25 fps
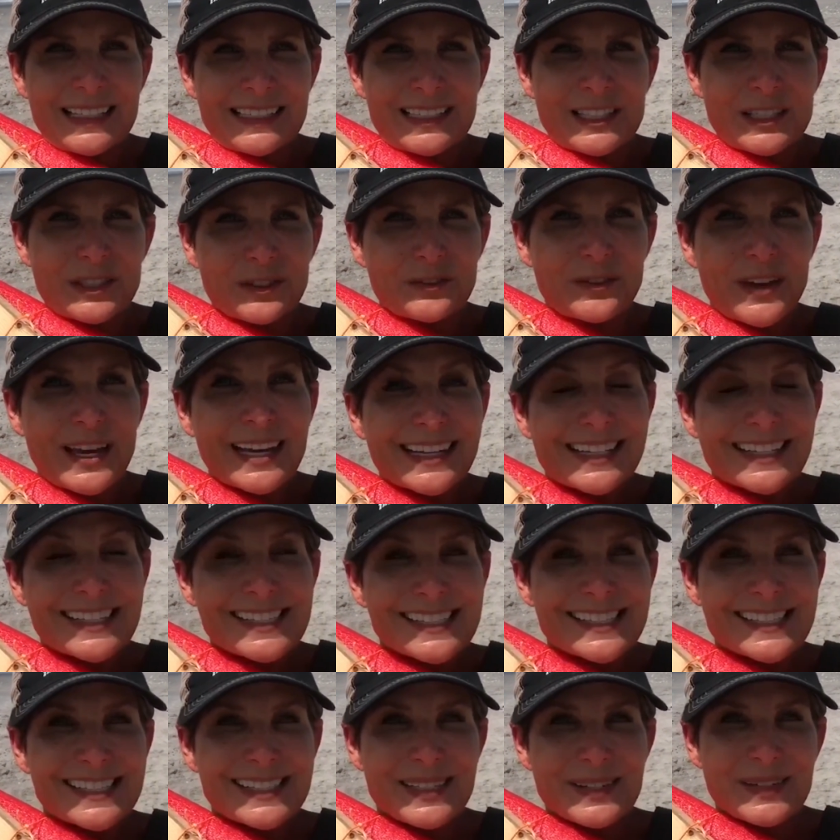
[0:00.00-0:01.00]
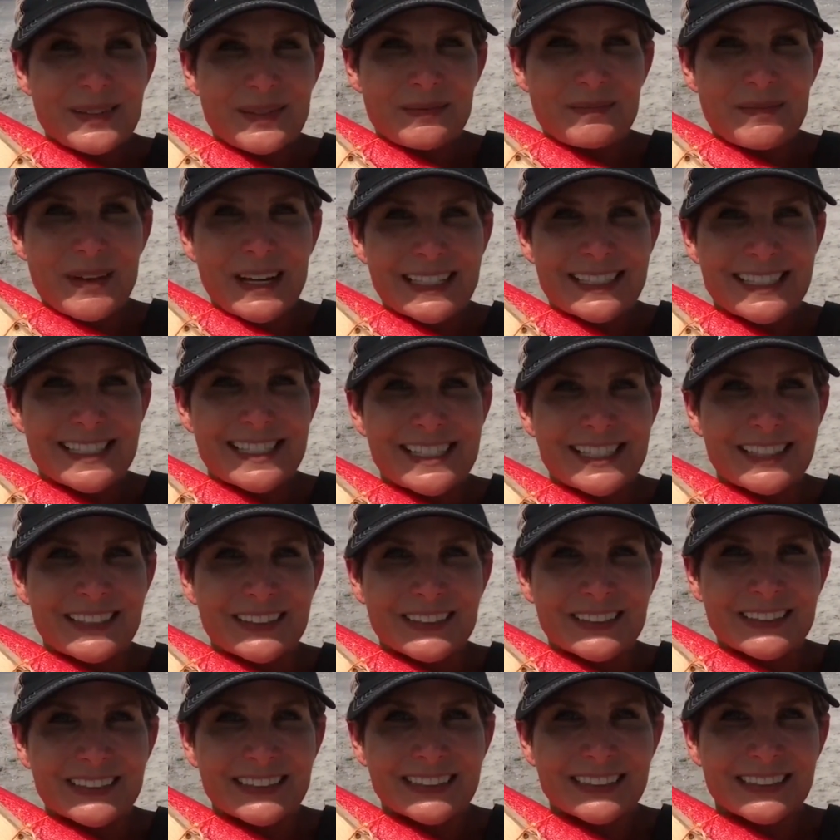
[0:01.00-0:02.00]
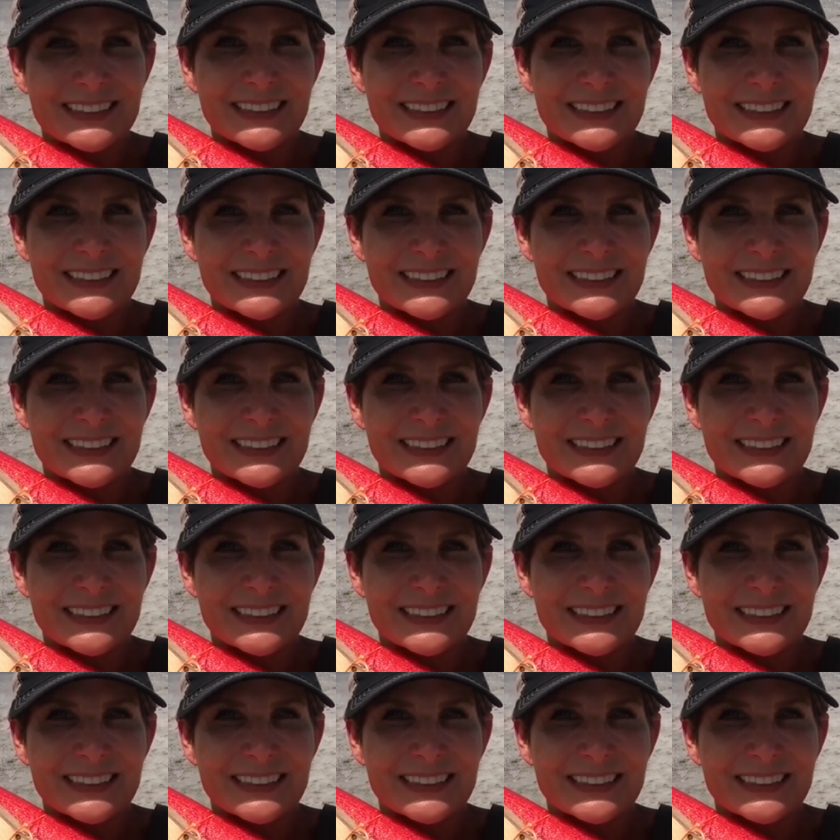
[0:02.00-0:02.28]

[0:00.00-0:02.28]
near Venice. Back to you.